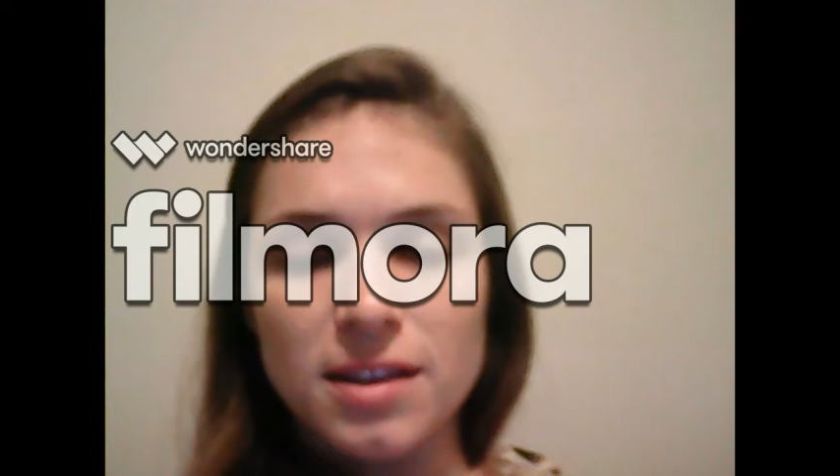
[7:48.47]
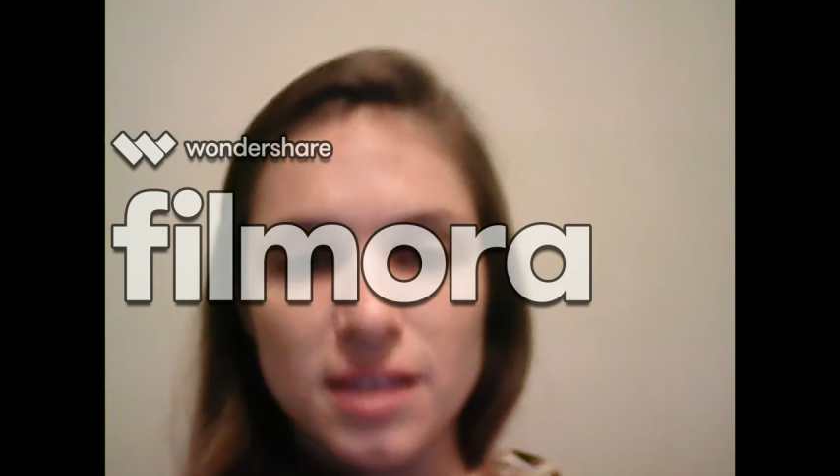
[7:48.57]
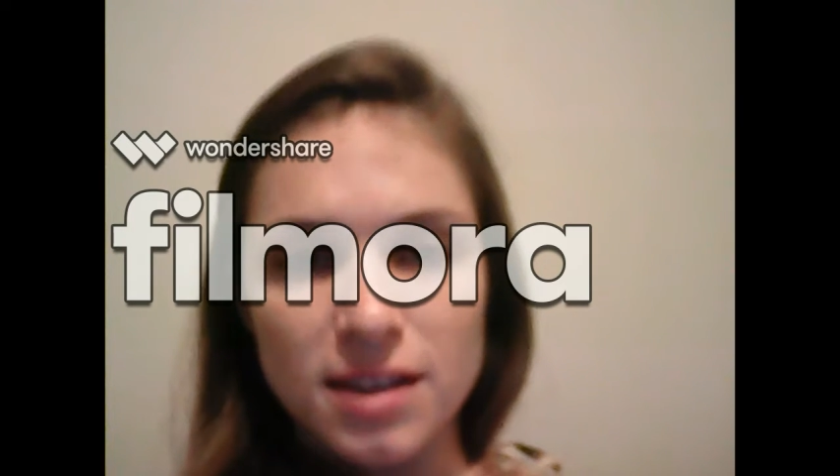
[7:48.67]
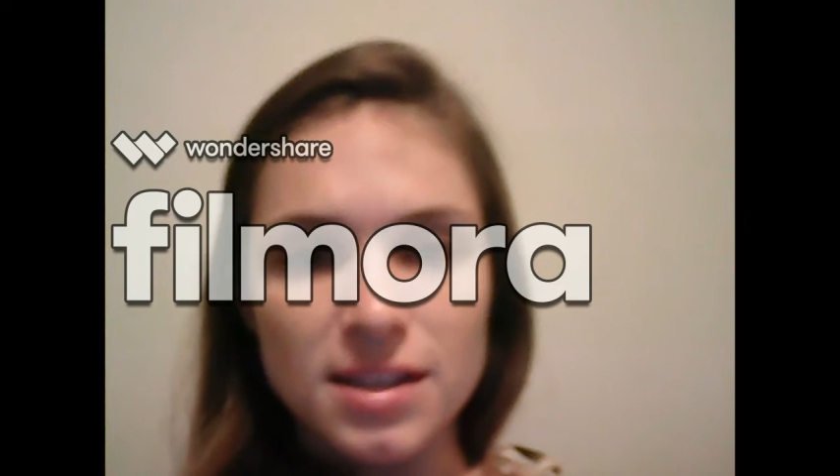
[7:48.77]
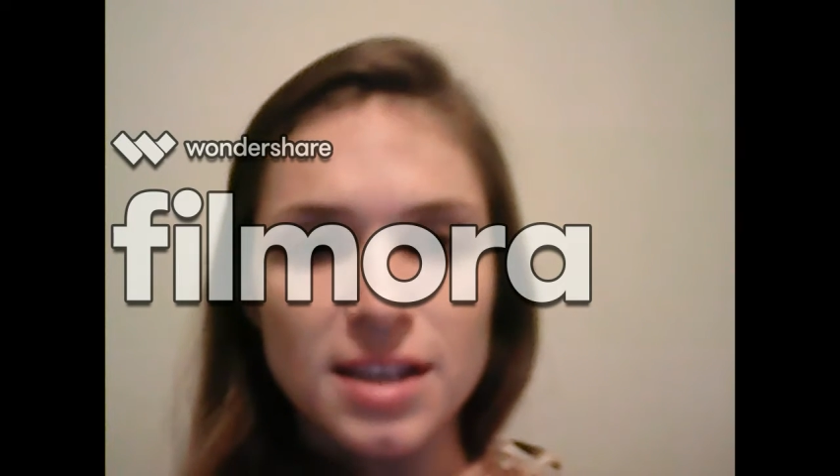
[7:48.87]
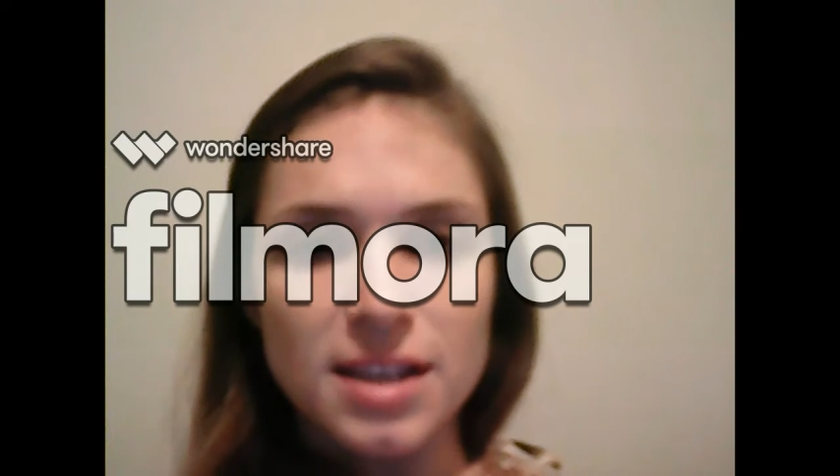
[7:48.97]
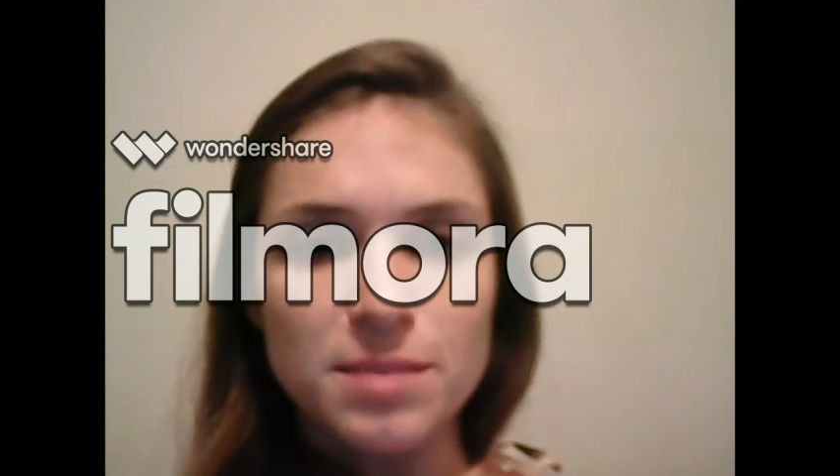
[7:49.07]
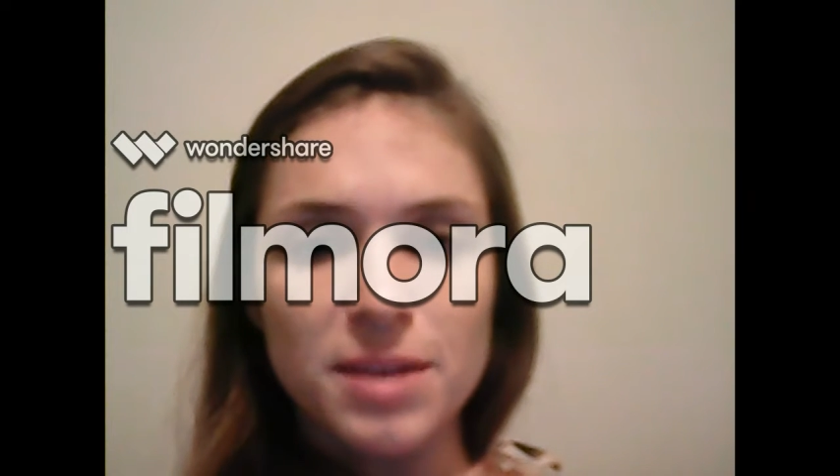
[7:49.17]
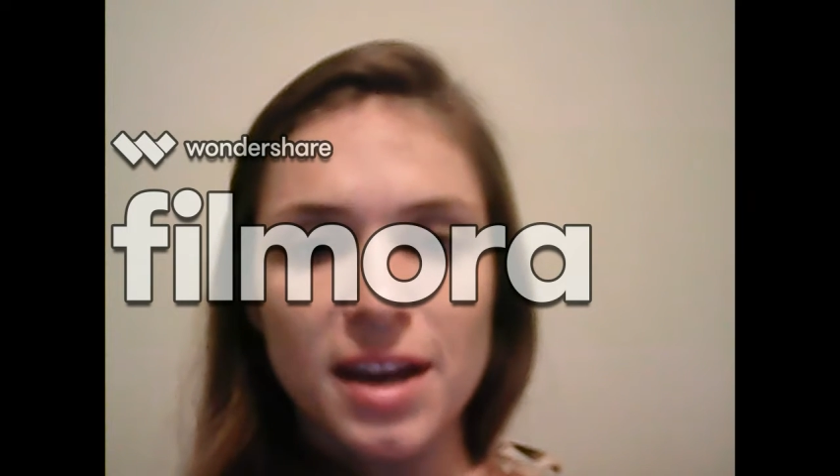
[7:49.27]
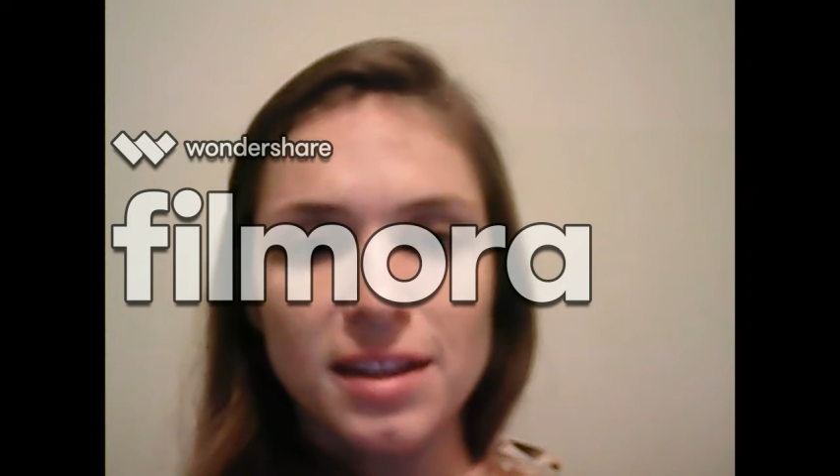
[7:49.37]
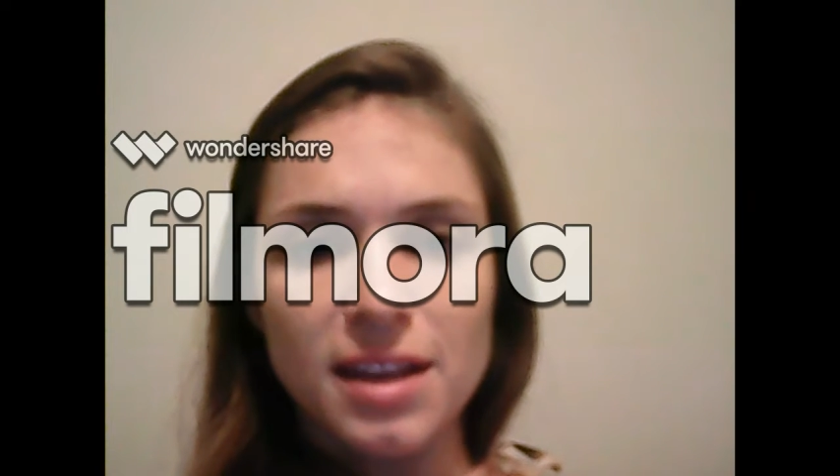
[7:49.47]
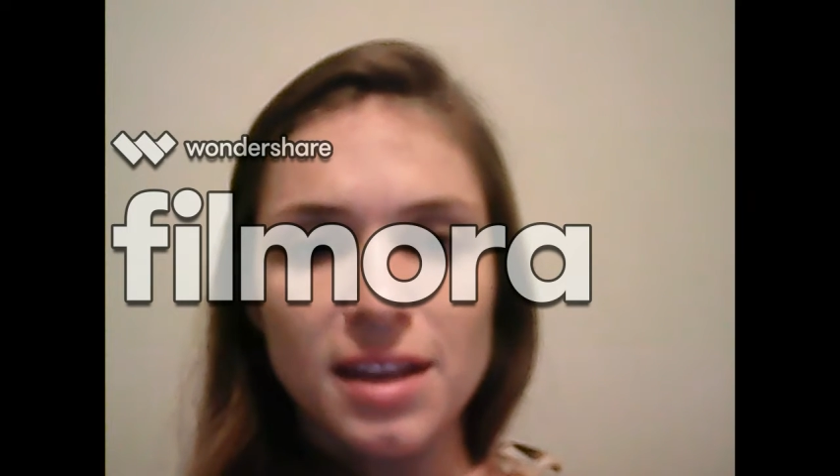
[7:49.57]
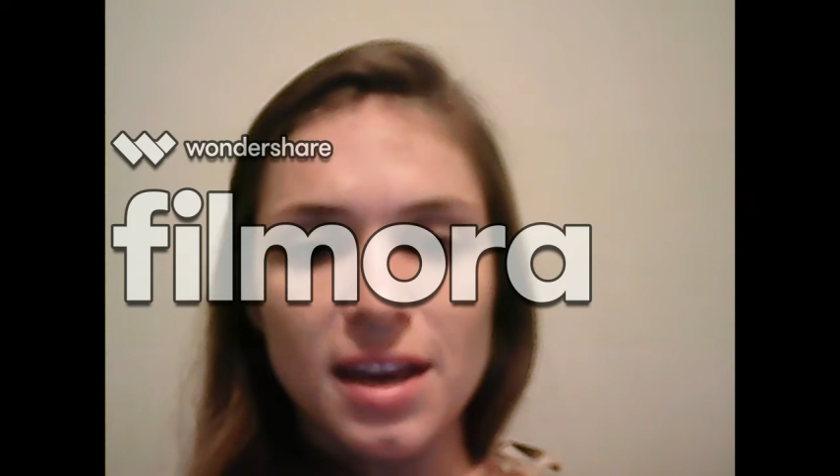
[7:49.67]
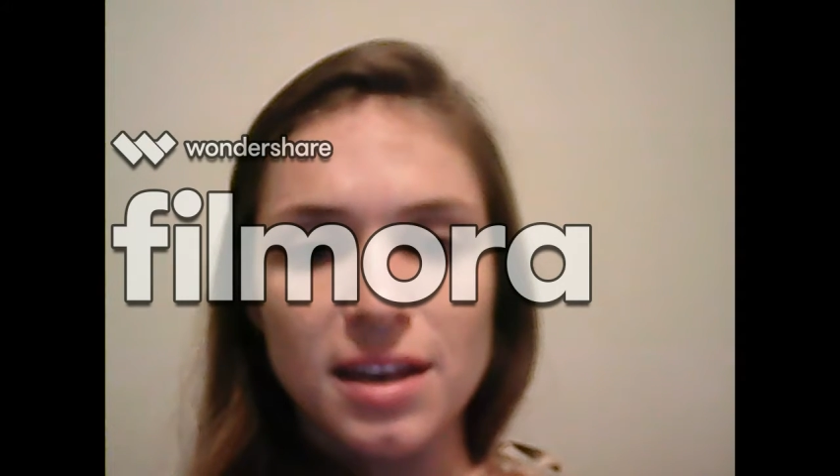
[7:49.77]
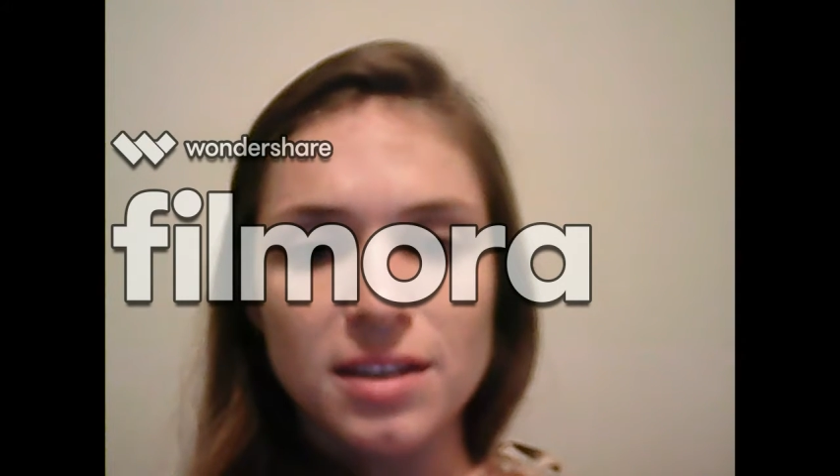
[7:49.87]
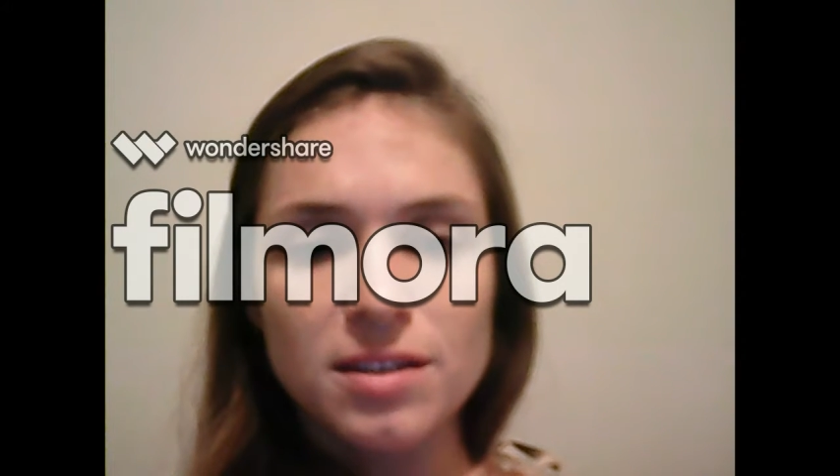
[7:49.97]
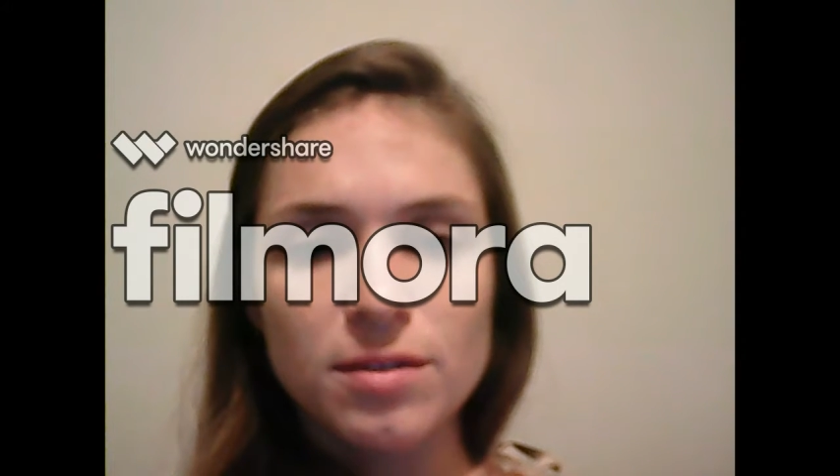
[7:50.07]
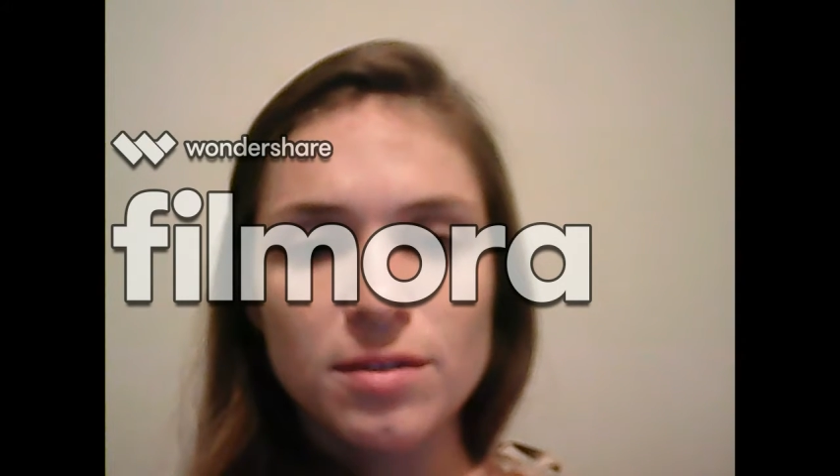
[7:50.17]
the assessment at the end,